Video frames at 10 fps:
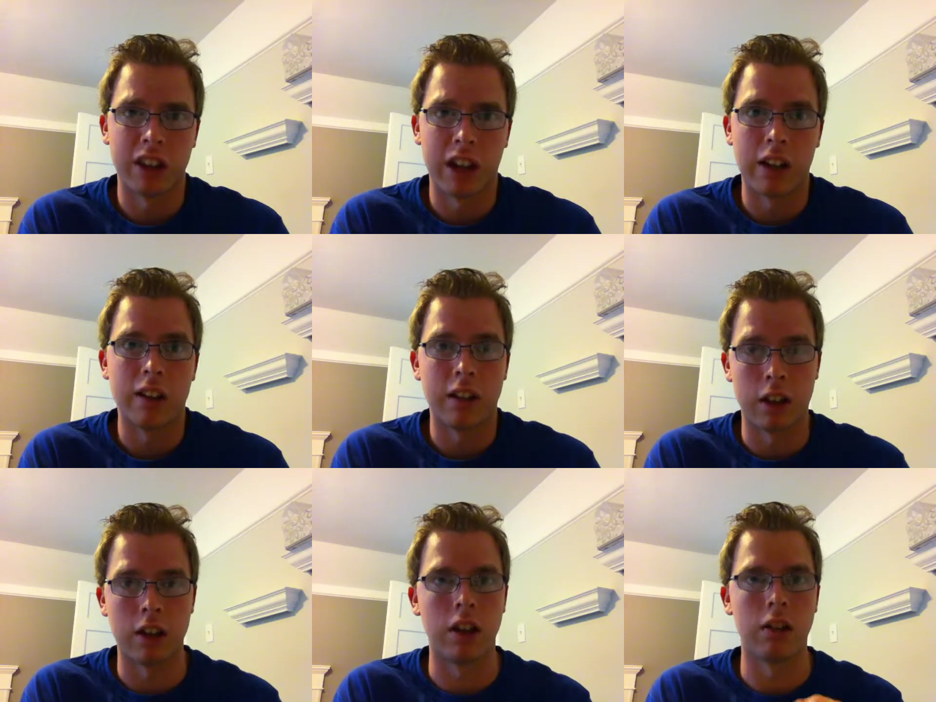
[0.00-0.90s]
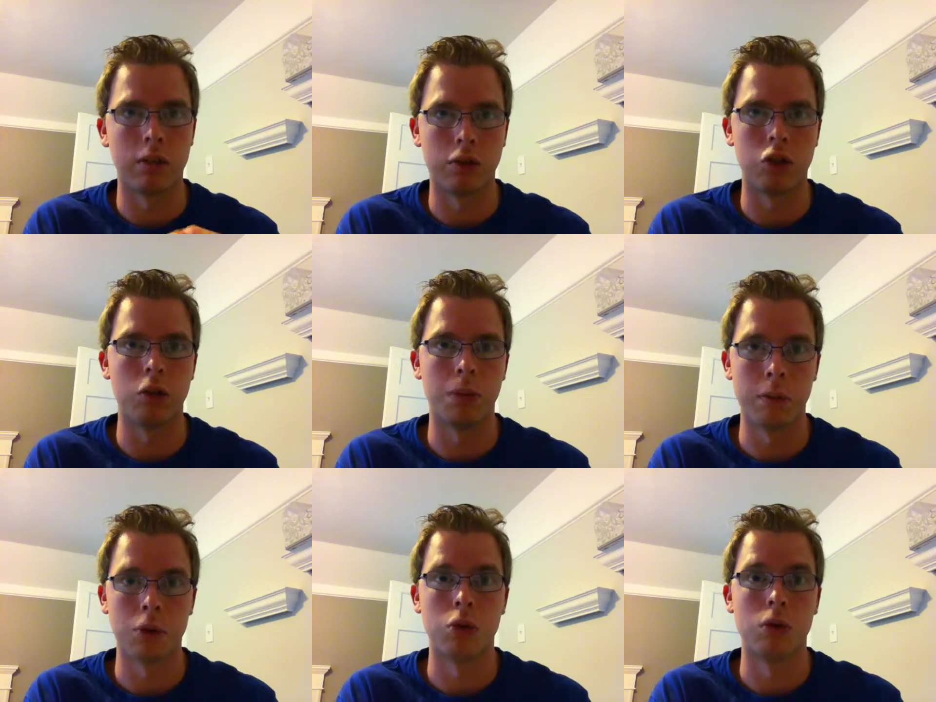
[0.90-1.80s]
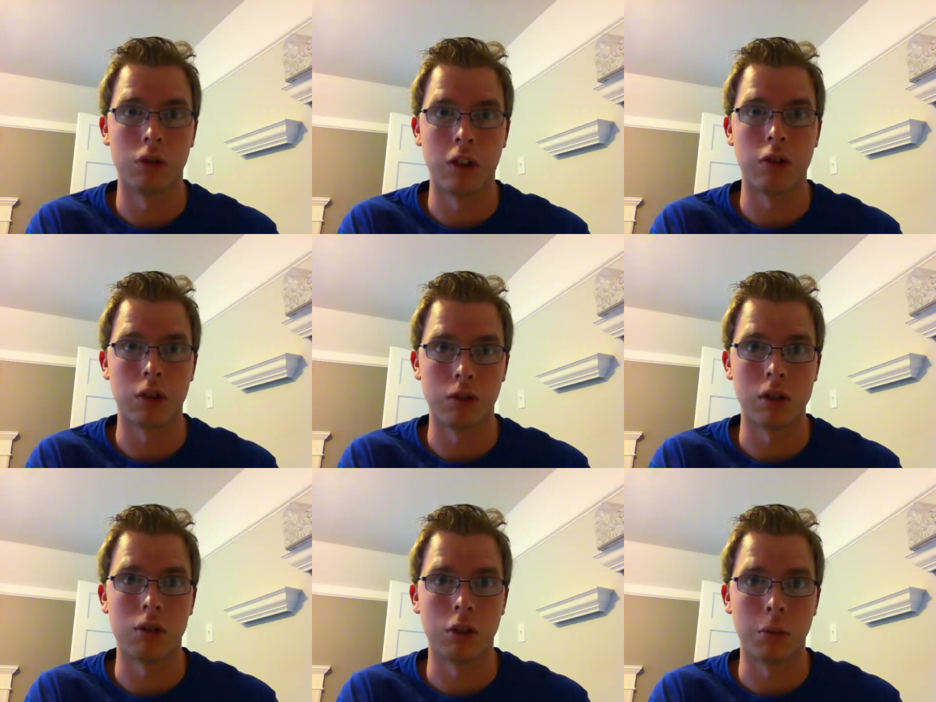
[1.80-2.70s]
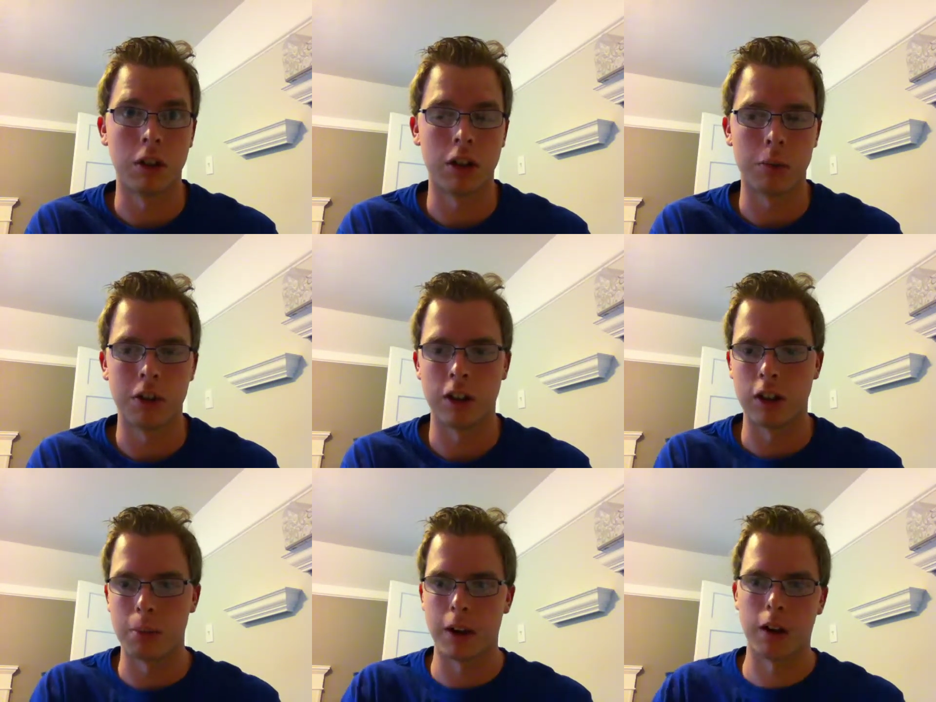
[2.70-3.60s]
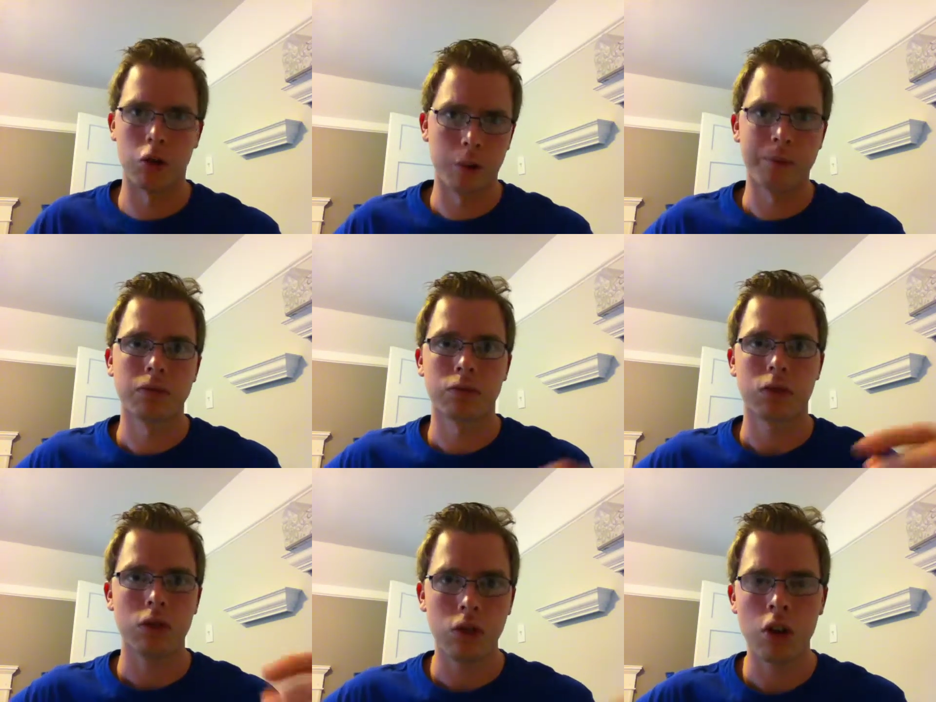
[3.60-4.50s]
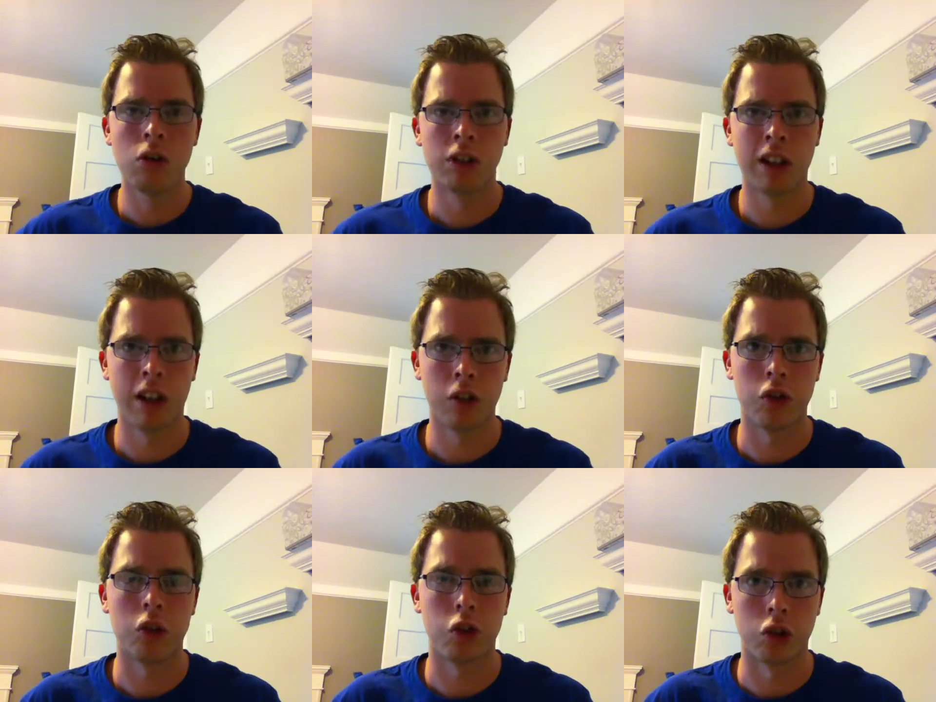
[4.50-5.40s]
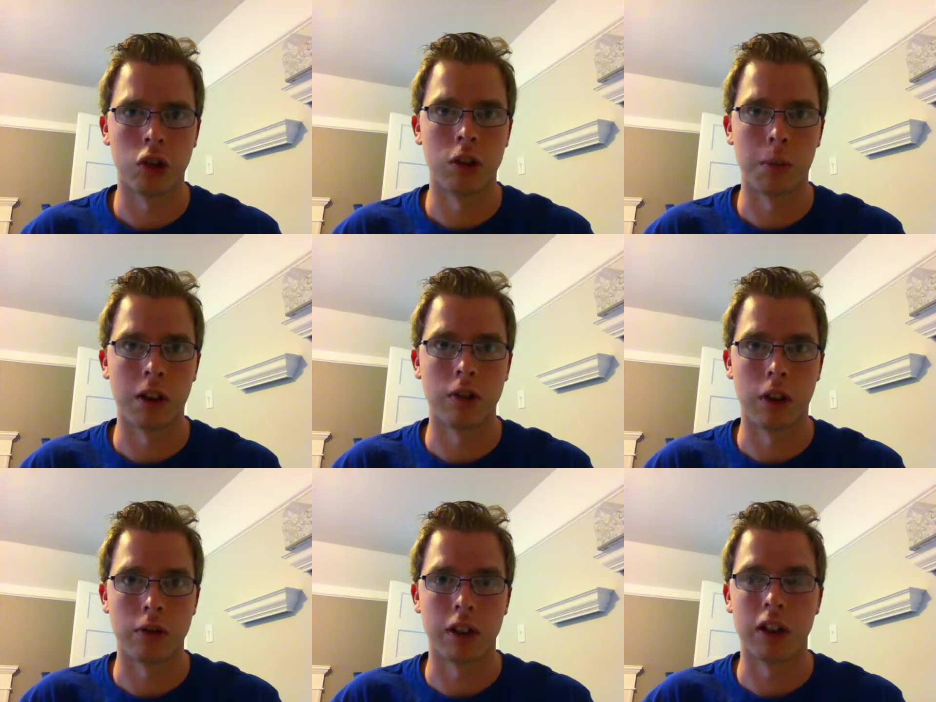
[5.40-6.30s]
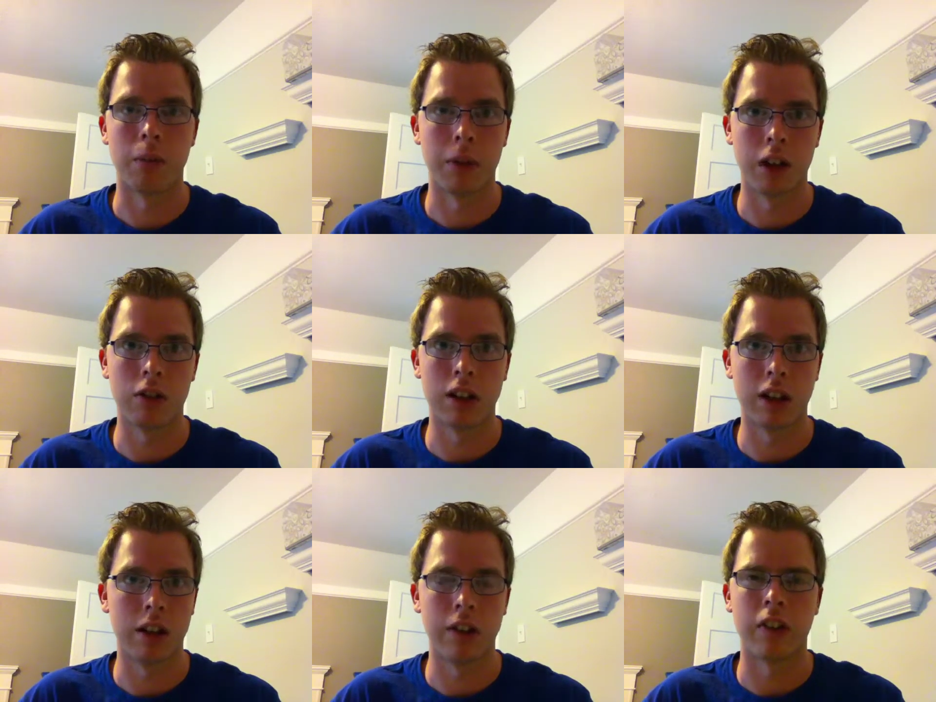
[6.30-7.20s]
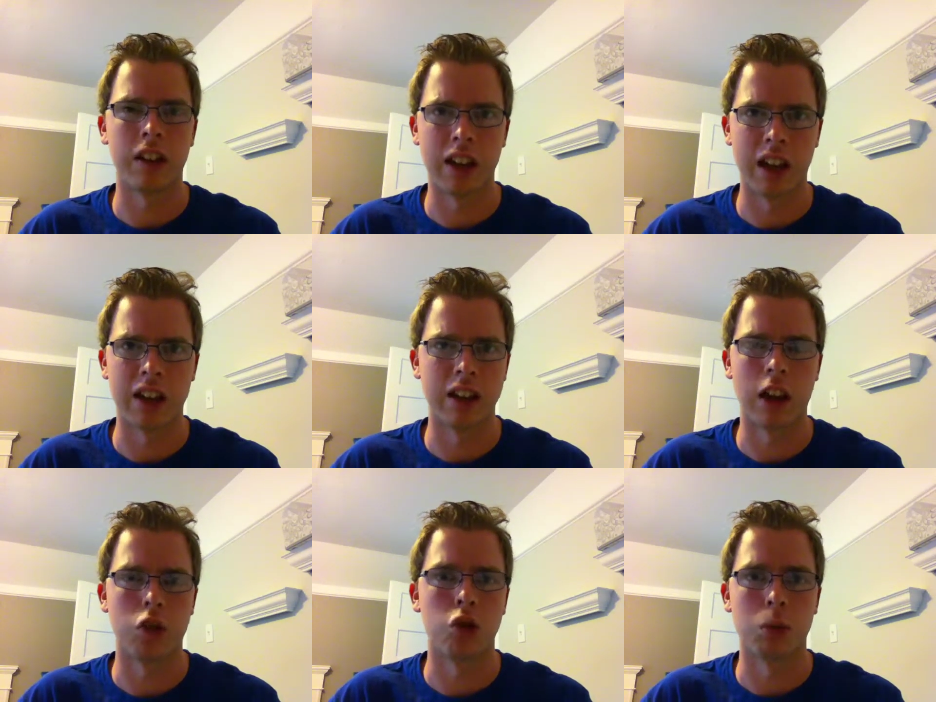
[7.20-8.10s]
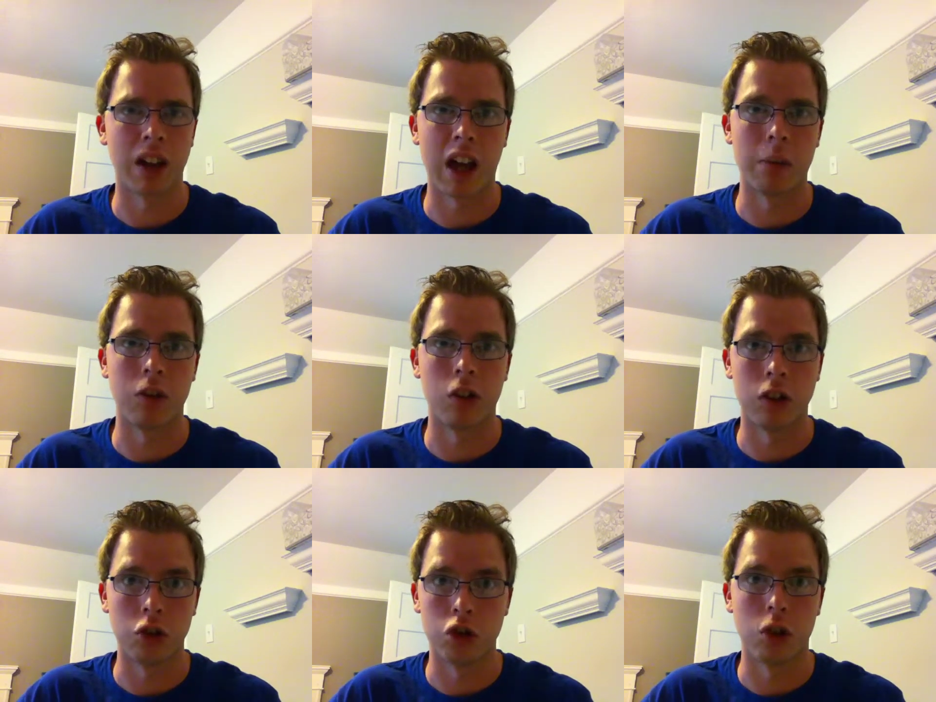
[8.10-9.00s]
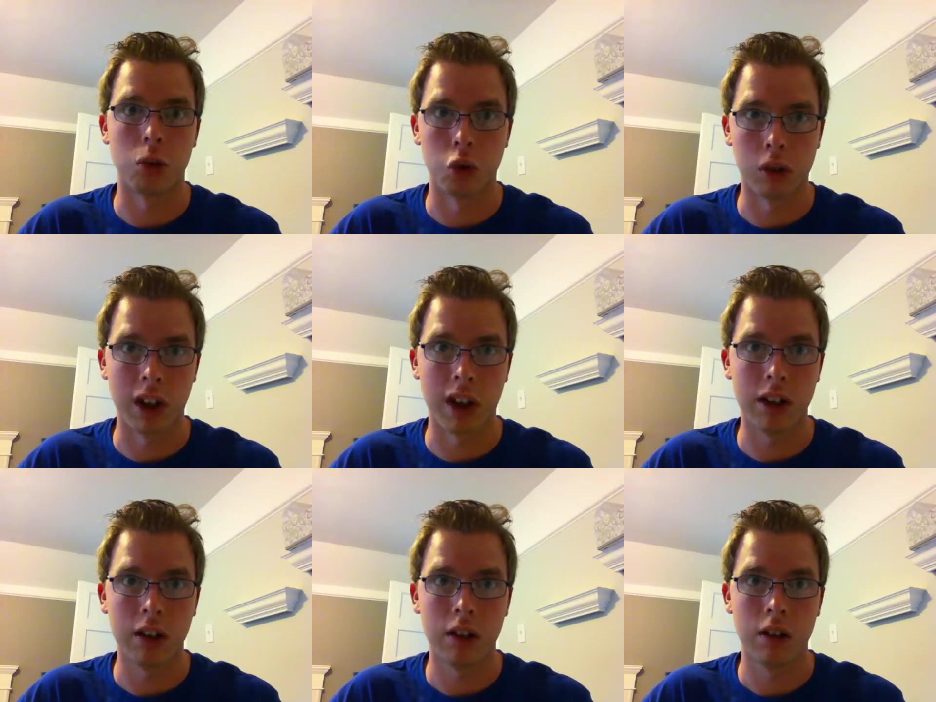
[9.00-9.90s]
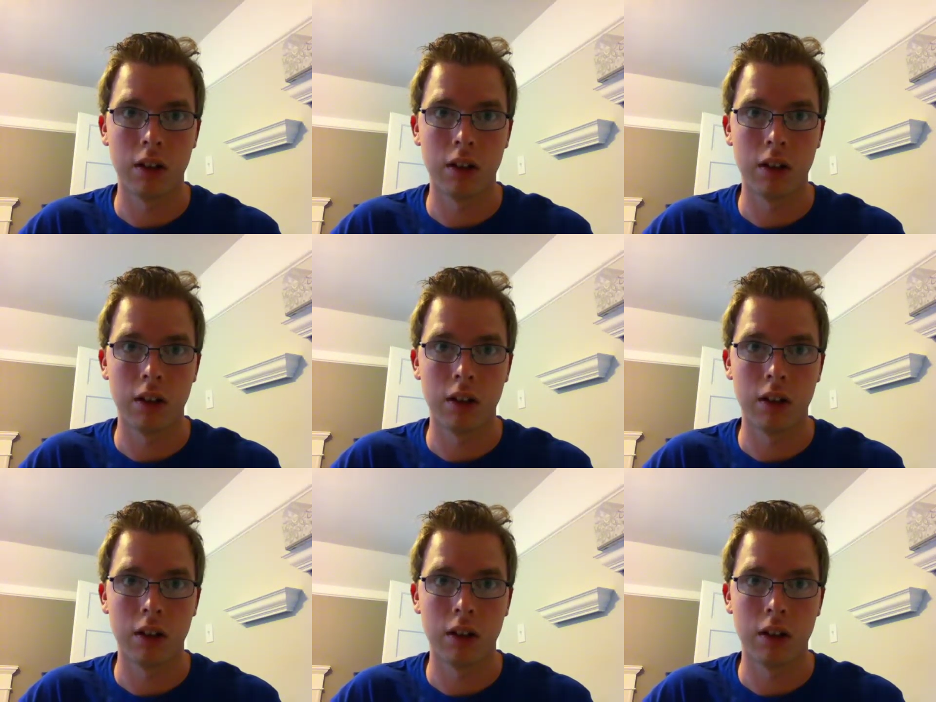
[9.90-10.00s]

that. And then if to the people who are definitely going to be complaining about only casting a certain amount of African Americans, again, that's just what happens on these shows, okay?